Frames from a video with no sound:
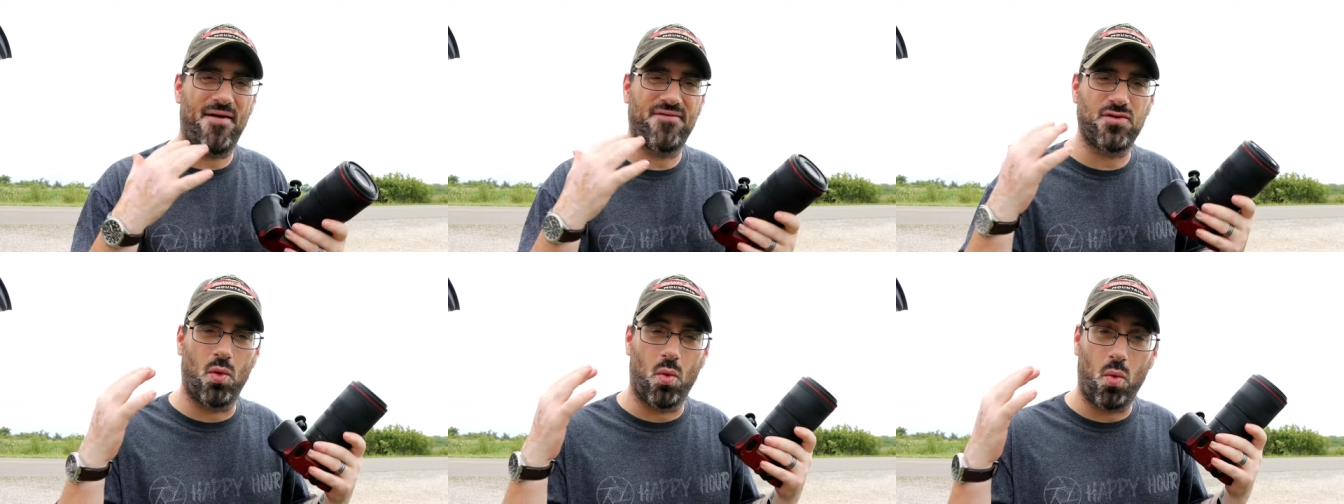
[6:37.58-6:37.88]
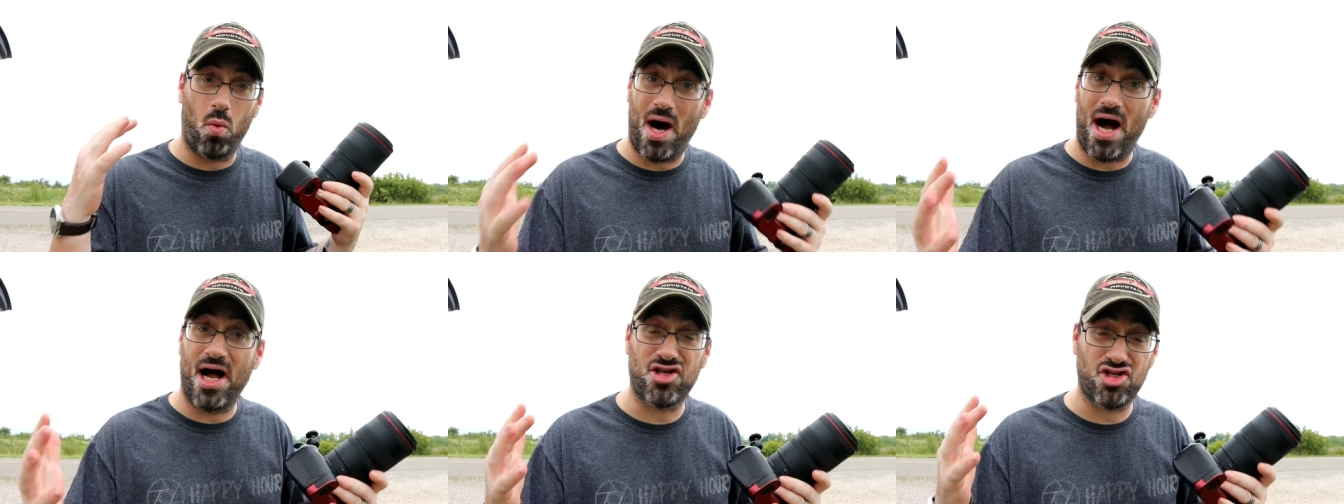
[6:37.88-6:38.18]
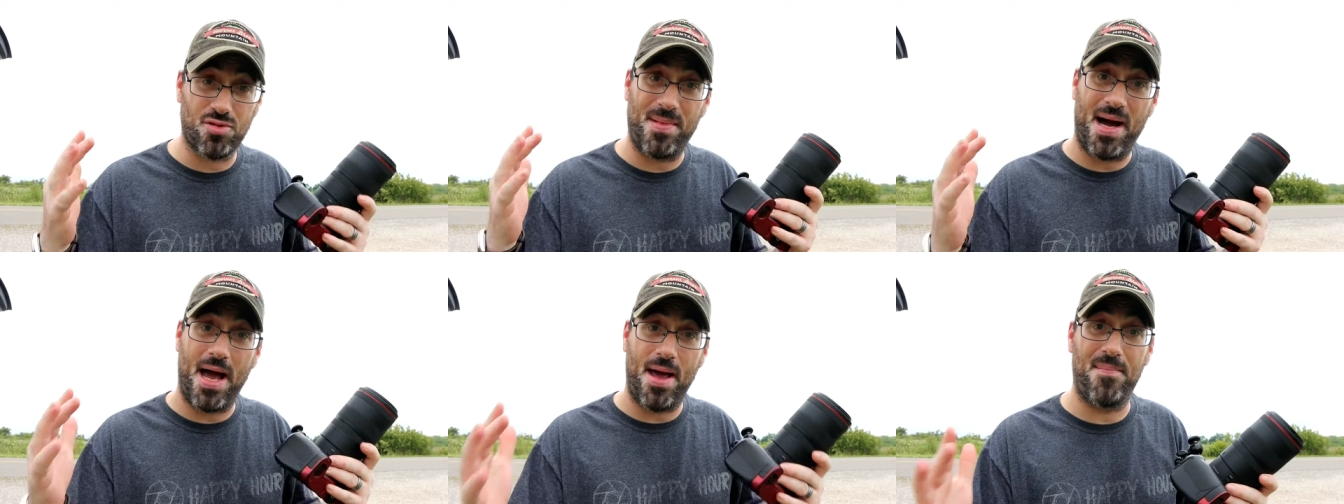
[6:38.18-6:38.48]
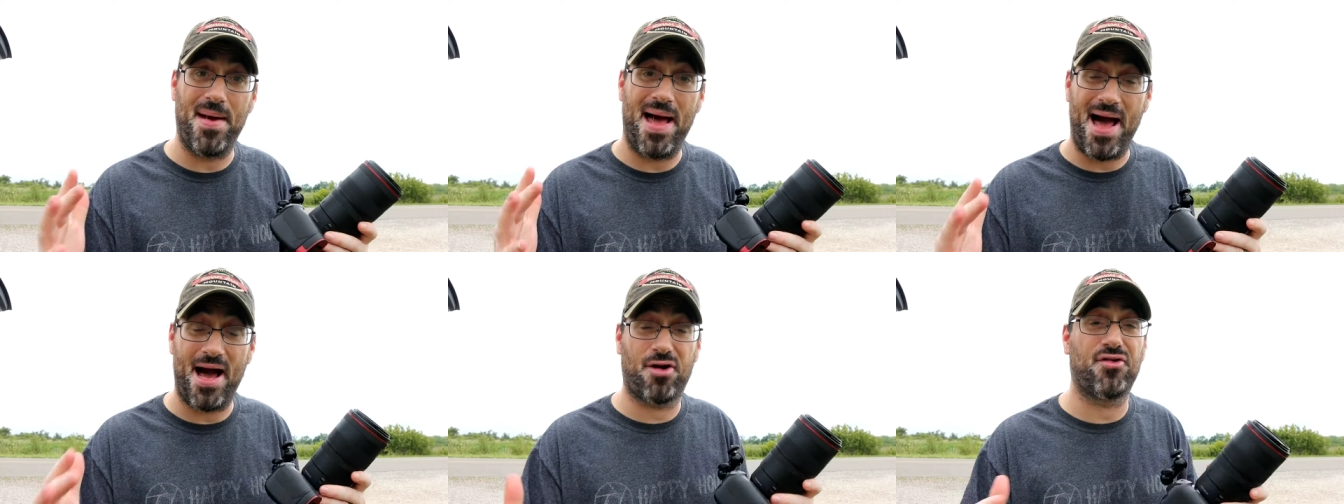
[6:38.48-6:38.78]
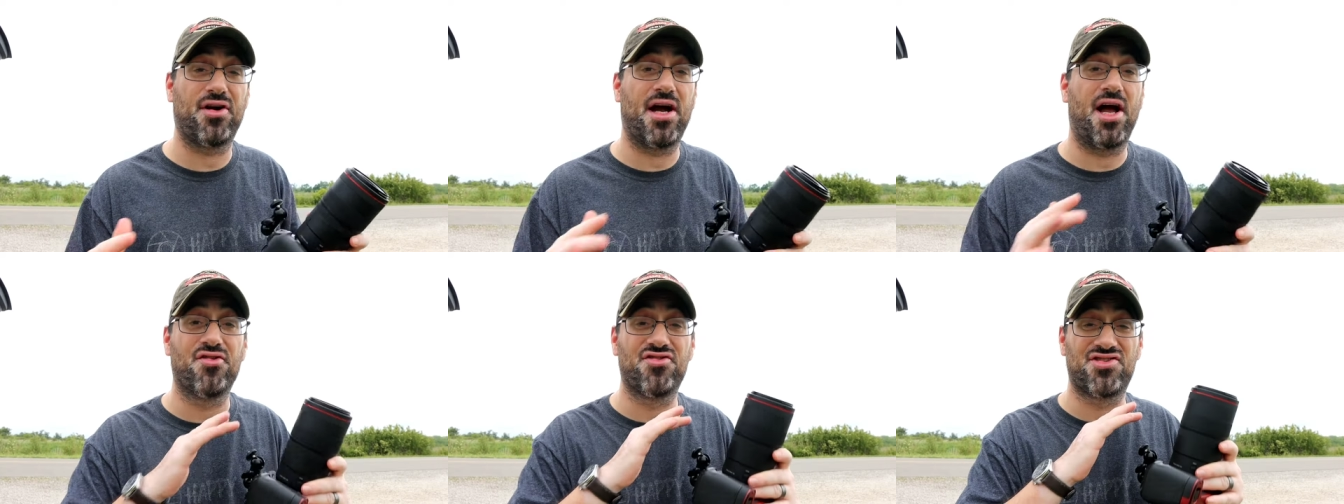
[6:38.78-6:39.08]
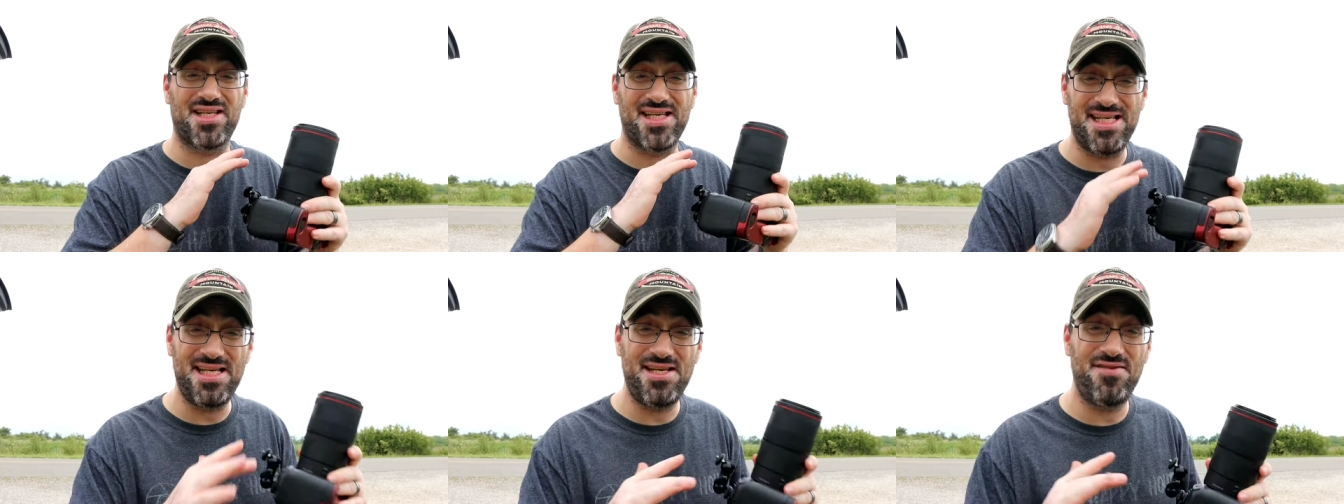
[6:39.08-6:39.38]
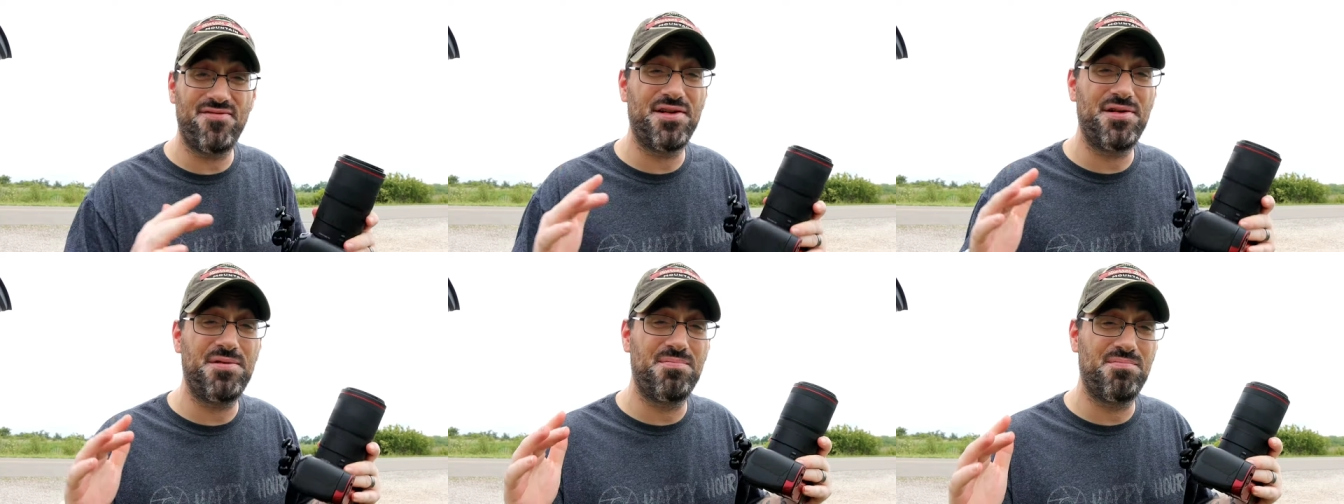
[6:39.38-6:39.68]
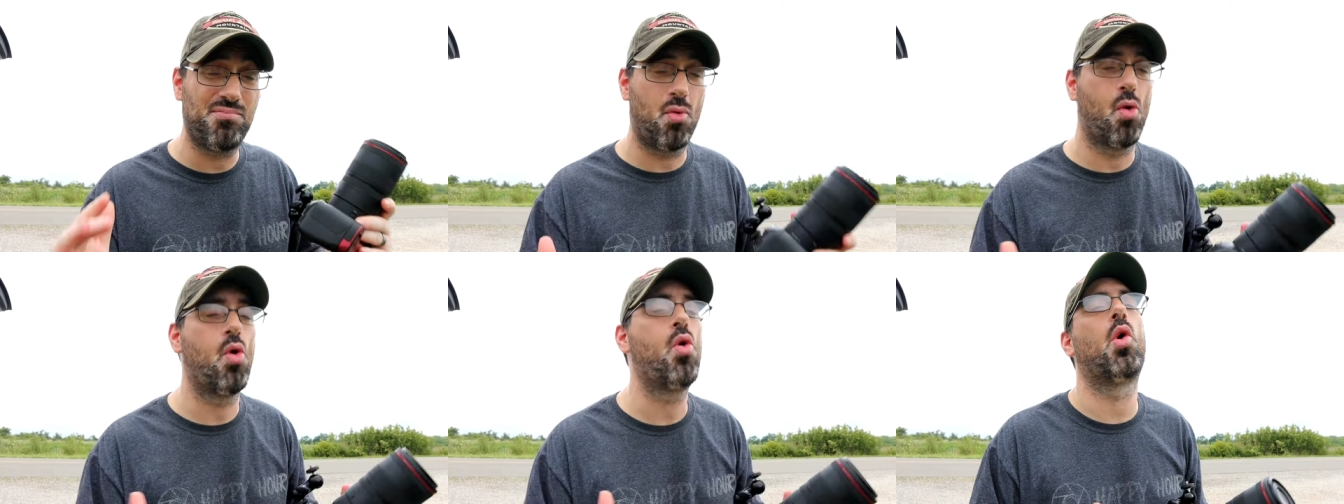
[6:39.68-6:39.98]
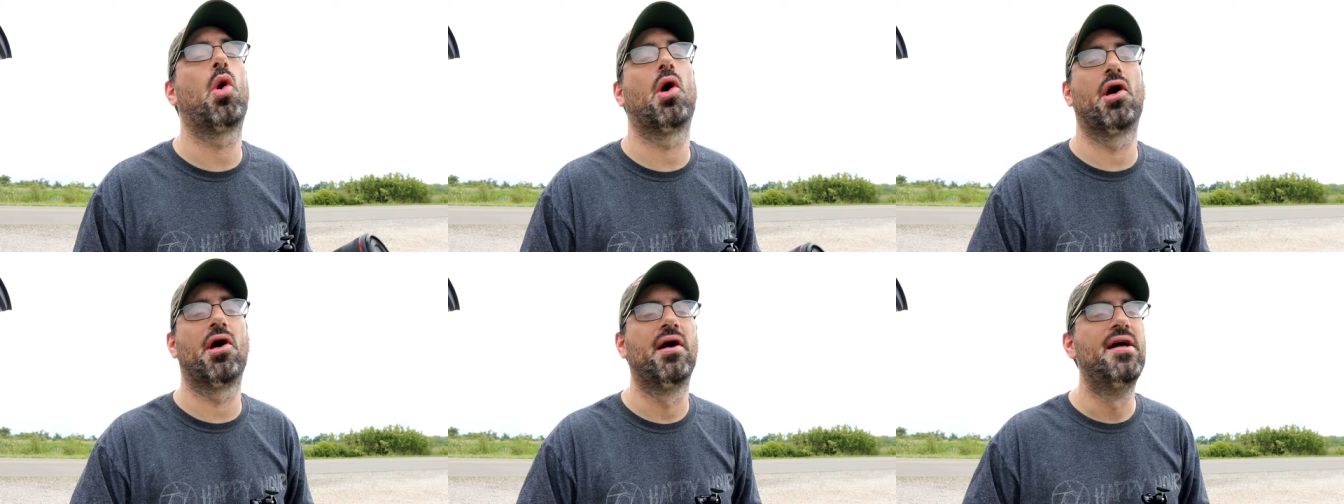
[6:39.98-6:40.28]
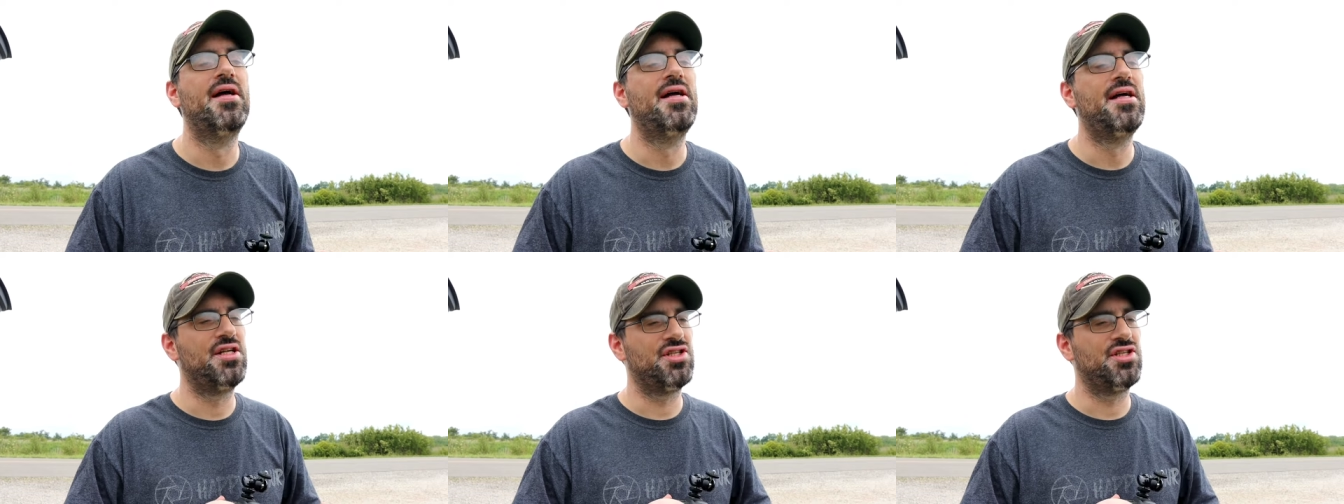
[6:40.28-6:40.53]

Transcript: I have to watch my backgrounds even more